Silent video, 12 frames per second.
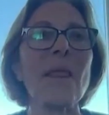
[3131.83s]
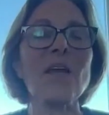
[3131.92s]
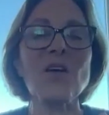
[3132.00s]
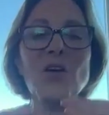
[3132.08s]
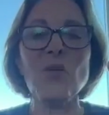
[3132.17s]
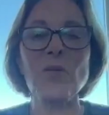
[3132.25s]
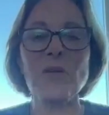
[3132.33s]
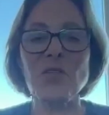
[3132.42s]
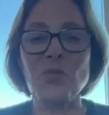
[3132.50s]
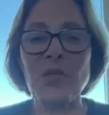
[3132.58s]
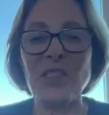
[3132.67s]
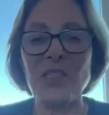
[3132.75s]

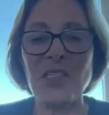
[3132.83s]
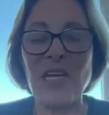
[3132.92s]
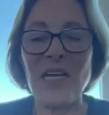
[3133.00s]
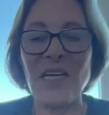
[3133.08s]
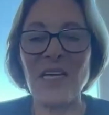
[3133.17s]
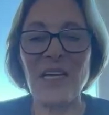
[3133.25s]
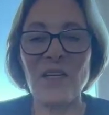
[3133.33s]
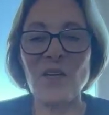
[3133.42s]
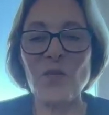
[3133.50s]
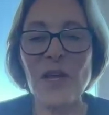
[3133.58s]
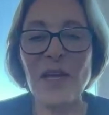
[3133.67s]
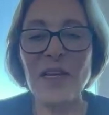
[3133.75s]
encourage risk taking and
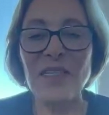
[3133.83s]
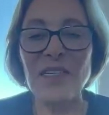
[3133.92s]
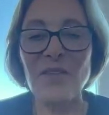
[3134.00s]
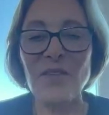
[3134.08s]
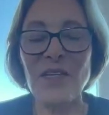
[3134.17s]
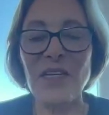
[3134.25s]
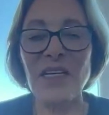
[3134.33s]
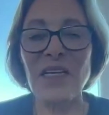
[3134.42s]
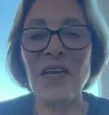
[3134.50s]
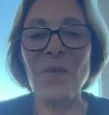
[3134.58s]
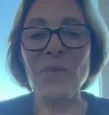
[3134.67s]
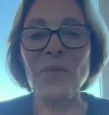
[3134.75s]
creativity.